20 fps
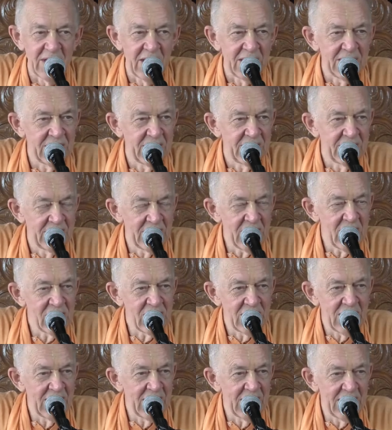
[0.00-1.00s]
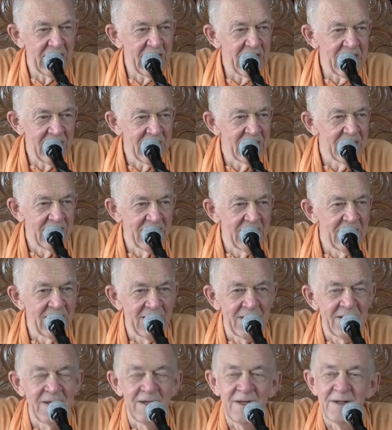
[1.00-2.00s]
And certainly
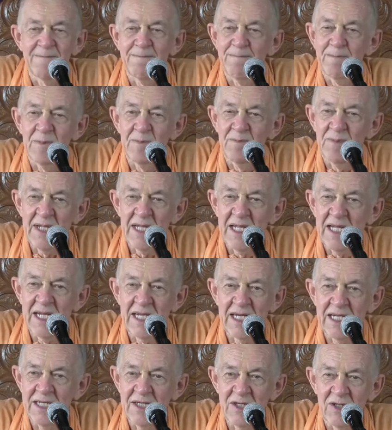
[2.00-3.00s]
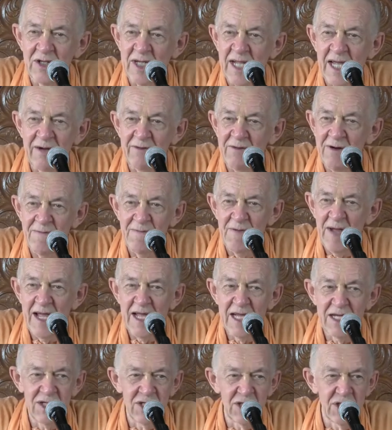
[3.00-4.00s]
be eager to get
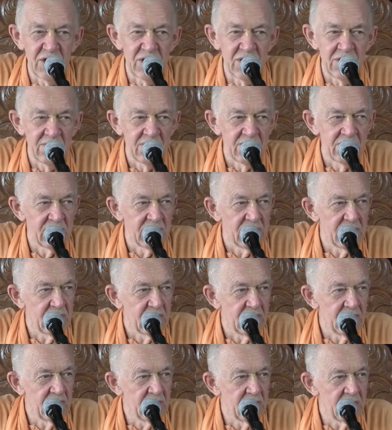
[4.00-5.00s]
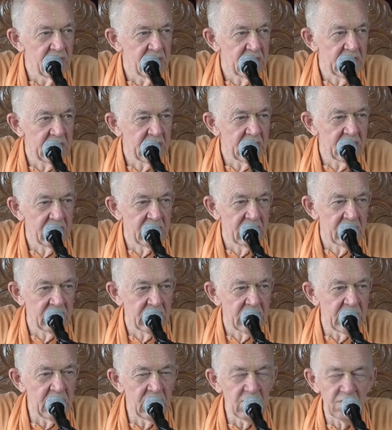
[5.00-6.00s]
revenge. You
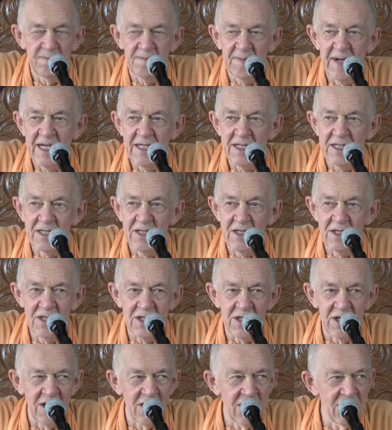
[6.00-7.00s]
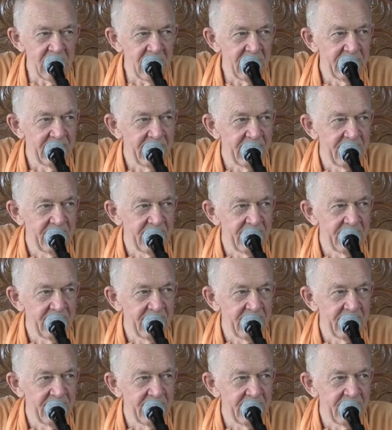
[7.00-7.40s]
killed my sister.